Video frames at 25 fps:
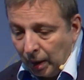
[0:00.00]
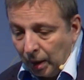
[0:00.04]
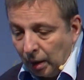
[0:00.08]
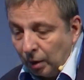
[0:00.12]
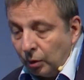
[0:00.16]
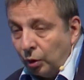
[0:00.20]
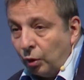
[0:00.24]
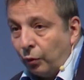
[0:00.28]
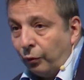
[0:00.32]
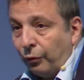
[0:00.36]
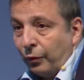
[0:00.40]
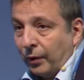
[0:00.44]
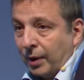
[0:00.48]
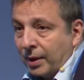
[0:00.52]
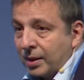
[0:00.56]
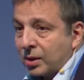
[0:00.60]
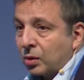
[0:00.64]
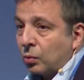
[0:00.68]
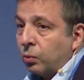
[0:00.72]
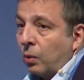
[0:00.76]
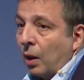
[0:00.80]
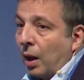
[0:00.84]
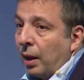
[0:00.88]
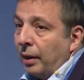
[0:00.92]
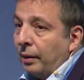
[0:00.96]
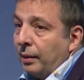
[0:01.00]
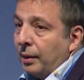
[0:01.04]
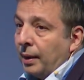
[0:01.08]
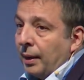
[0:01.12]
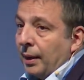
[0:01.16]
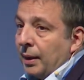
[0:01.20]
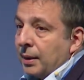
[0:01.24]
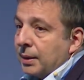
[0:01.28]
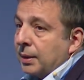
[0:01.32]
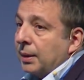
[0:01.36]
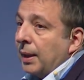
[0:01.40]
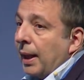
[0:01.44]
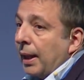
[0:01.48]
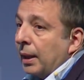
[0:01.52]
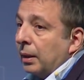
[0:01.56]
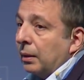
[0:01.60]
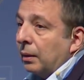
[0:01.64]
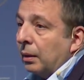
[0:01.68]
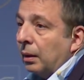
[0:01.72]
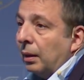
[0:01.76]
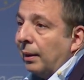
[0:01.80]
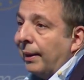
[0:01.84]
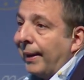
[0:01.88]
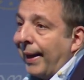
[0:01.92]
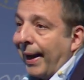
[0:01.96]
The first one is that
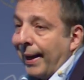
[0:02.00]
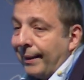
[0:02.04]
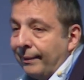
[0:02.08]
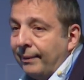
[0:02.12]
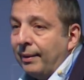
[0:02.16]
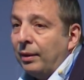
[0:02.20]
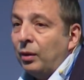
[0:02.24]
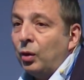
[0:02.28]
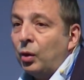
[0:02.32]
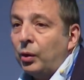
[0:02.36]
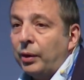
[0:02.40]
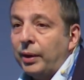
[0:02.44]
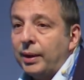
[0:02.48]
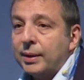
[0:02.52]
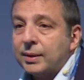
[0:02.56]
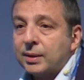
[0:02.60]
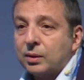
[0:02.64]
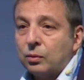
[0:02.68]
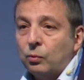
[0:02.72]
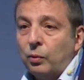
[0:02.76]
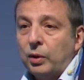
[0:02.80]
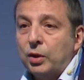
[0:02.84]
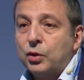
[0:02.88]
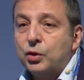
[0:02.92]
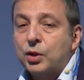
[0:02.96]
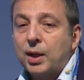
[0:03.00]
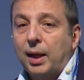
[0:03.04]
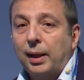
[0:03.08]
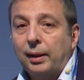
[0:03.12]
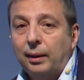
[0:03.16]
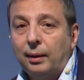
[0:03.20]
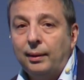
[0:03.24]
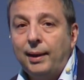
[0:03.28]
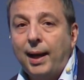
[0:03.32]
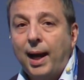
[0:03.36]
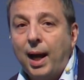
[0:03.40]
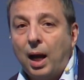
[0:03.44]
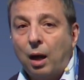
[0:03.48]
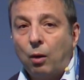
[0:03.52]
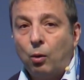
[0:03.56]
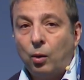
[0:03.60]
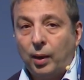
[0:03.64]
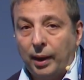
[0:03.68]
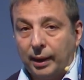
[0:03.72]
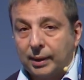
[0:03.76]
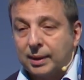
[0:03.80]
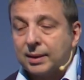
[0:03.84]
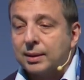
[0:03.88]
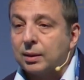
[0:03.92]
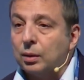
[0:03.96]
categories which are now
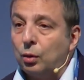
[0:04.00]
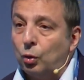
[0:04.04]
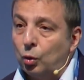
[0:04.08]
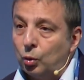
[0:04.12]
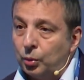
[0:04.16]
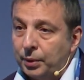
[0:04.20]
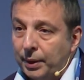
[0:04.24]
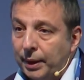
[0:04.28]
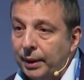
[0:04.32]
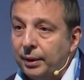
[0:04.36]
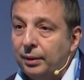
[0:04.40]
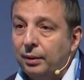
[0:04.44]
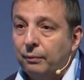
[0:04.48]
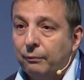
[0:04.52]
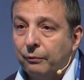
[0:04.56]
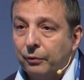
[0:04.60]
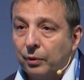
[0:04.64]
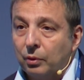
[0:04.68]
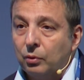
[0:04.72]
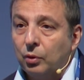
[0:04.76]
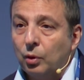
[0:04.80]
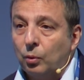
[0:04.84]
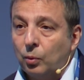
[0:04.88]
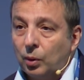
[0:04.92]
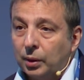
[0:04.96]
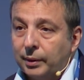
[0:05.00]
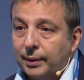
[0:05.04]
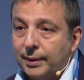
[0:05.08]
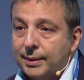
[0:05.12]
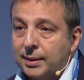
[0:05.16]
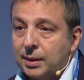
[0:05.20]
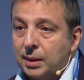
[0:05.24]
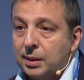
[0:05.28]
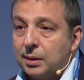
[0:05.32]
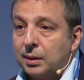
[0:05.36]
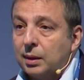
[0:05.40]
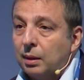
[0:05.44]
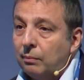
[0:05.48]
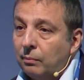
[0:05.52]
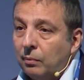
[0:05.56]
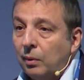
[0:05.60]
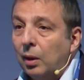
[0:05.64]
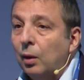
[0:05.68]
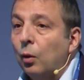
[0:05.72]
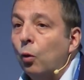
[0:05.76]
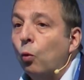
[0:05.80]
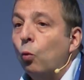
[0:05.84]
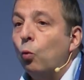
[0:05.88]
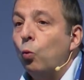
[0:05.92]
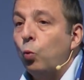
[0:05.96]
excluded from the quota system
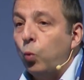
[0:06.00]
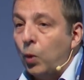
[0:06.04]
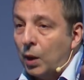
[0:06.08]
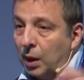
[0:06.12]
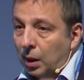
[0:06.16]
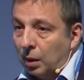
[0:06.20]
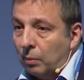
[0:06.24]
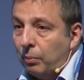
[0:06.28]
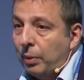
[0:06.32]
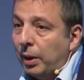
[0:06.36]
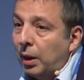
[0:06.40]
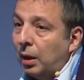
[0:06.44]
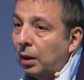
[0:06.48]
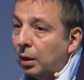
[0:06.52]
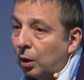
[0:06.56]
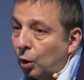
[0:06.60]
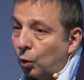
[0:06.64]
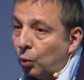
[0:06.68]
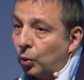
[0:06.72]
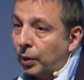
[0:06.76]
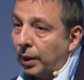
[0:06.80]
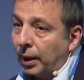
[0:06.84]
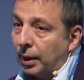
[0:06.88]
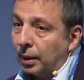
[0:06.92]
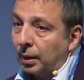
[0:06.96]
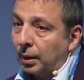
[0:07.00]
will be included.